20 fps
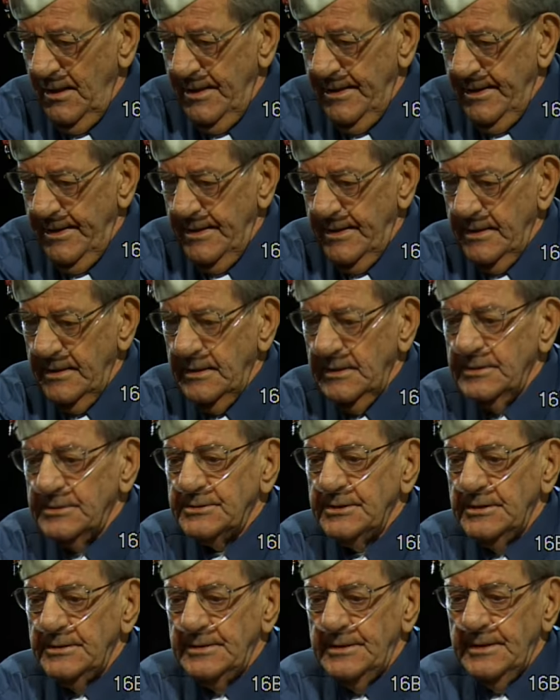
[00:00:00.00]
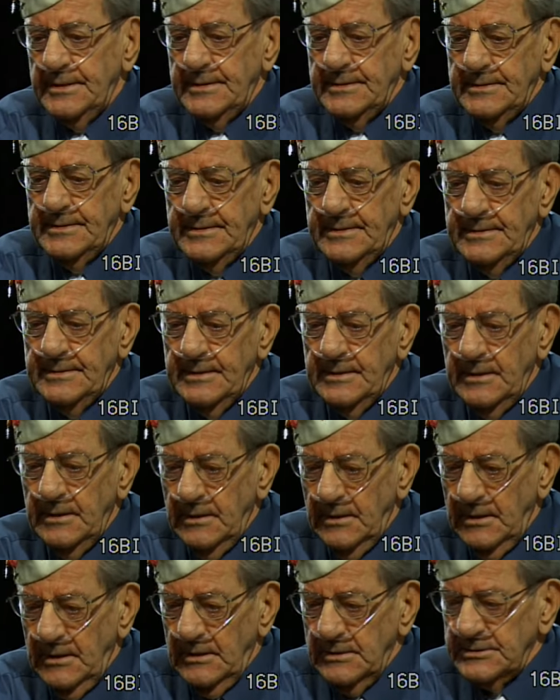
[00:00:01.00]
he said, uh,
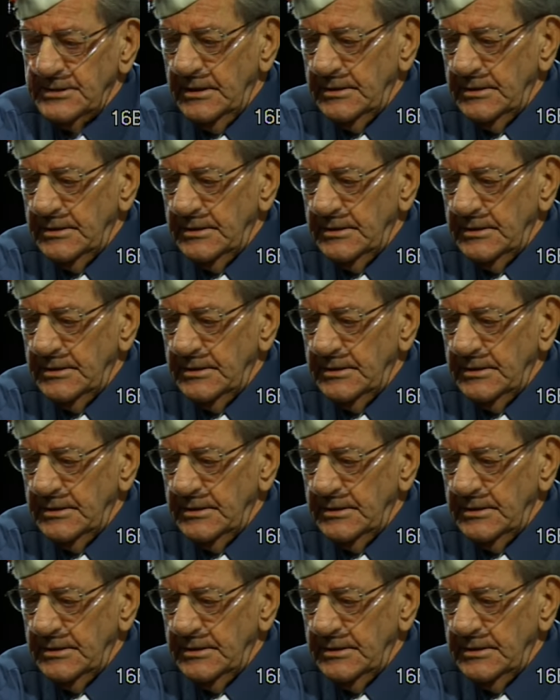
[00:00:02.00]
Sergeant,